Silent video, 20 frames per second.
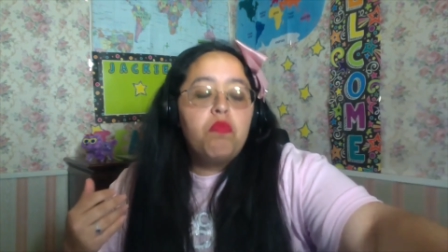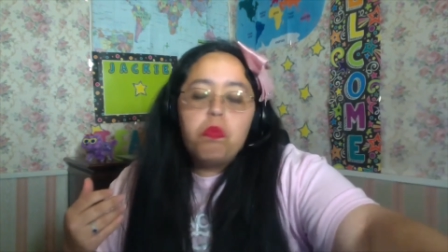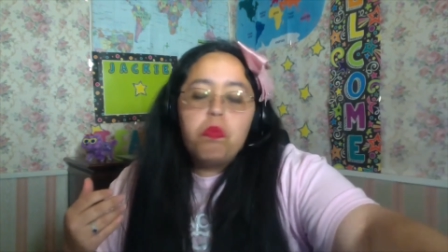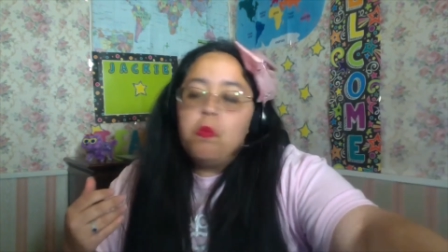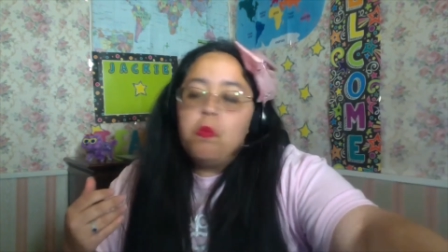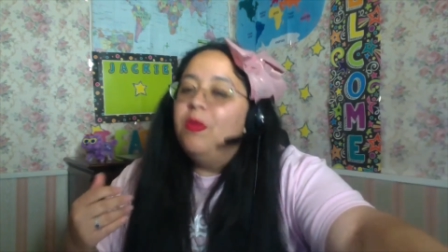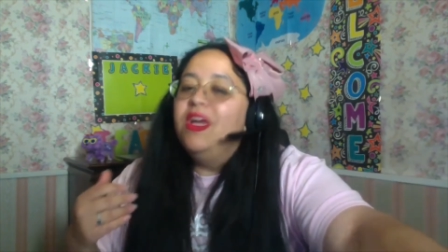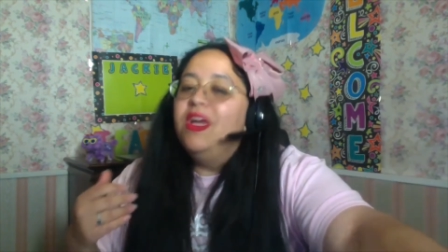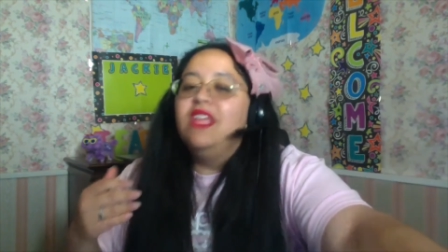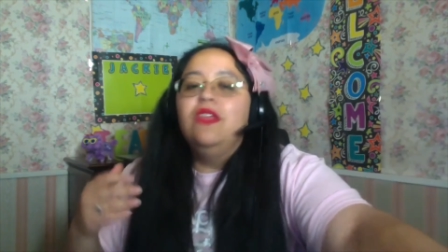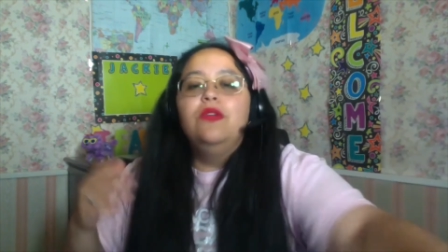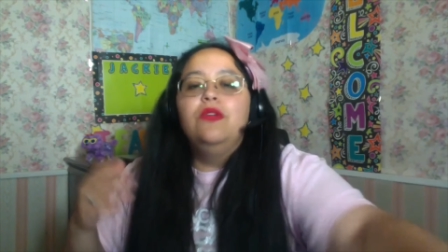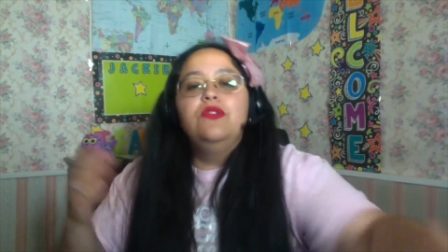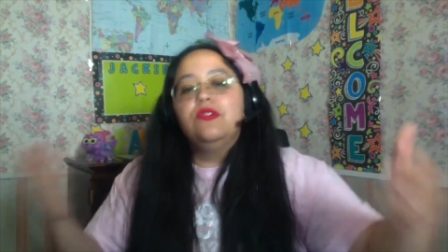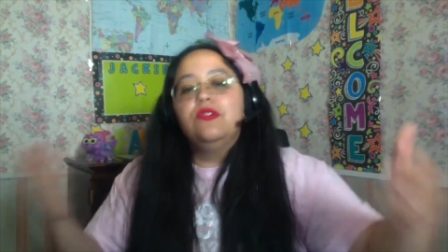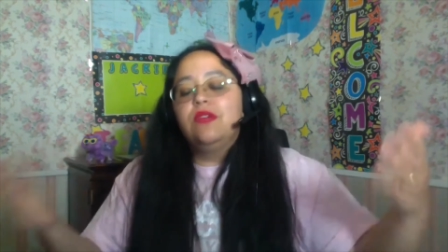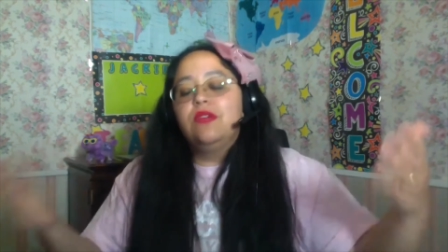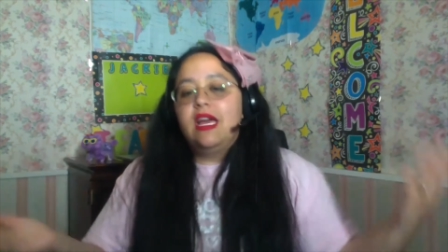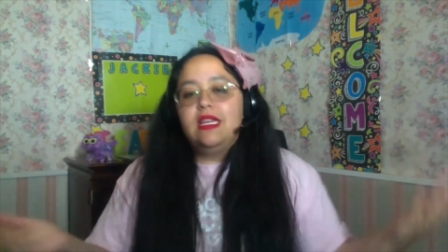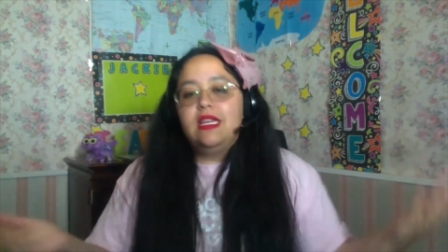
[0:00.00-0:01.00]
but you do
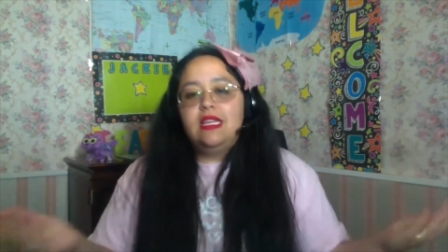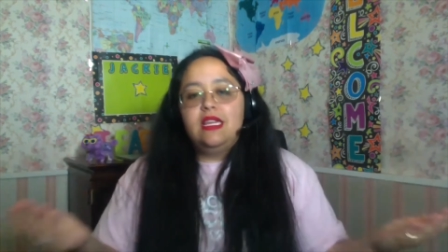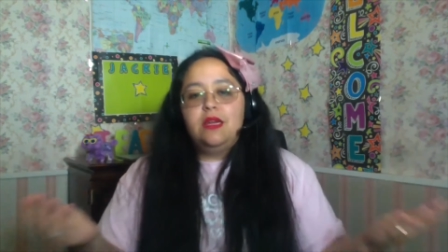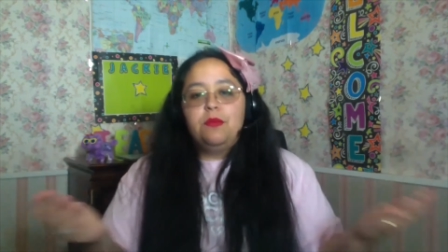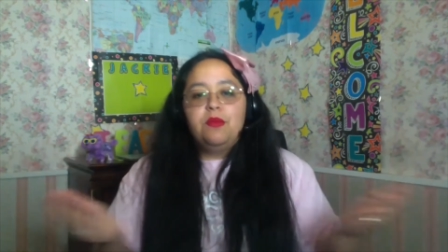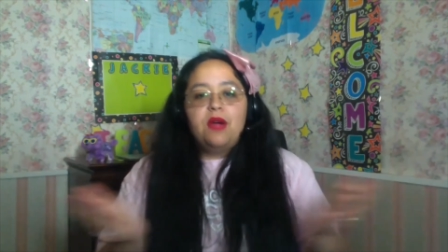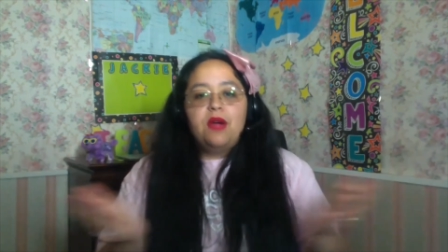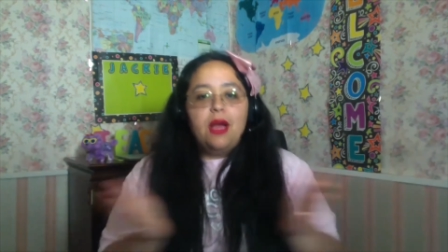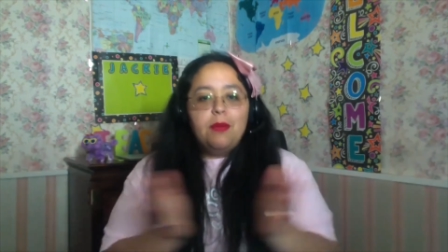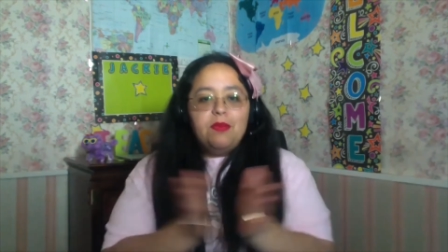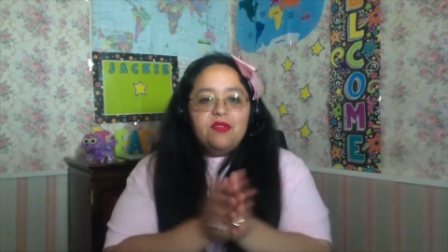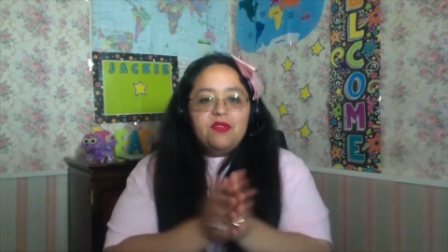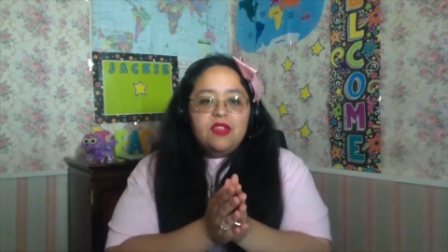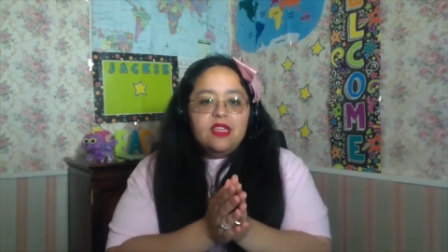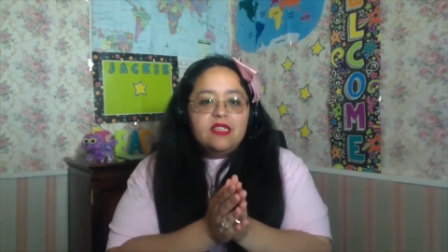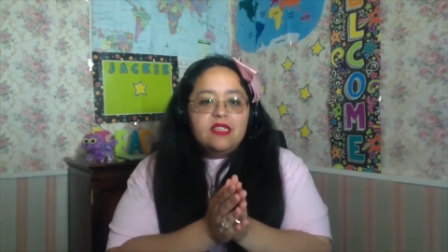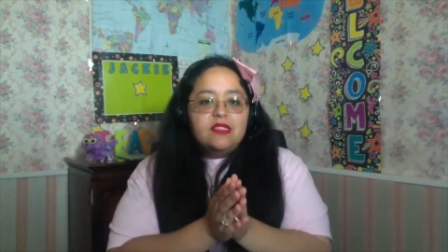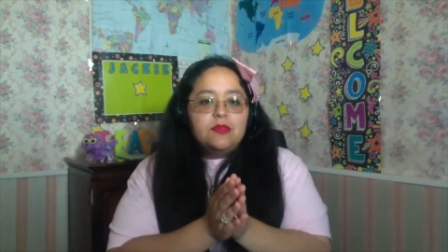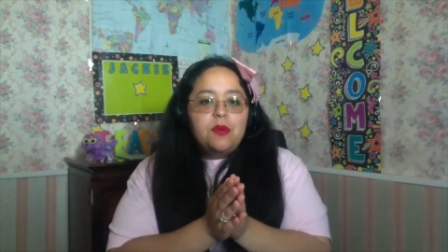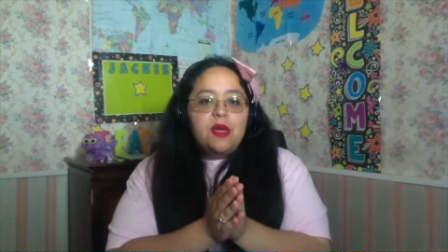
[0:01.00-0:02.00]
not need a prop for
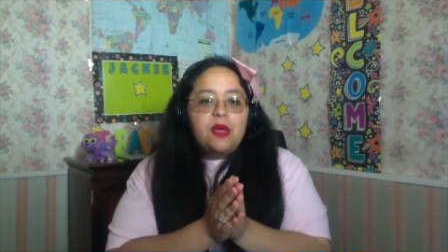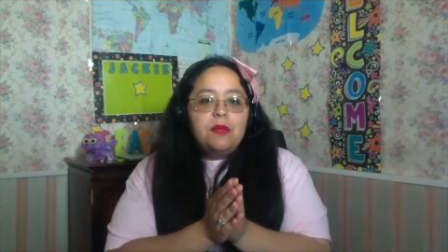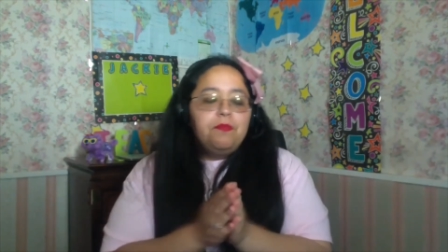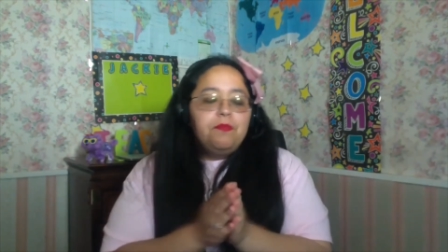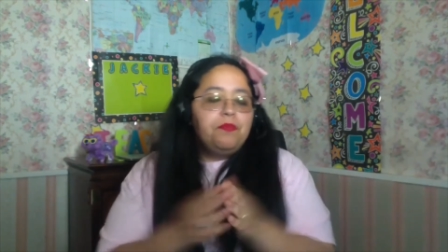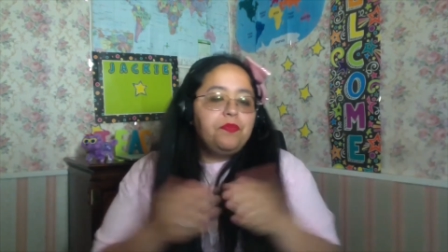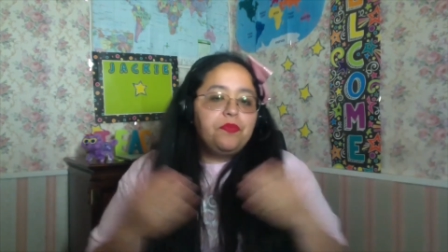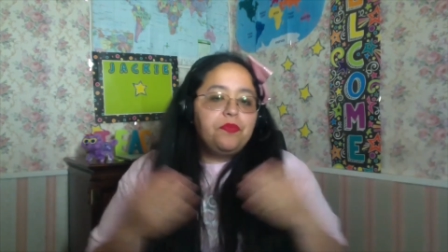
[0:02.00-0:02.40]
this one.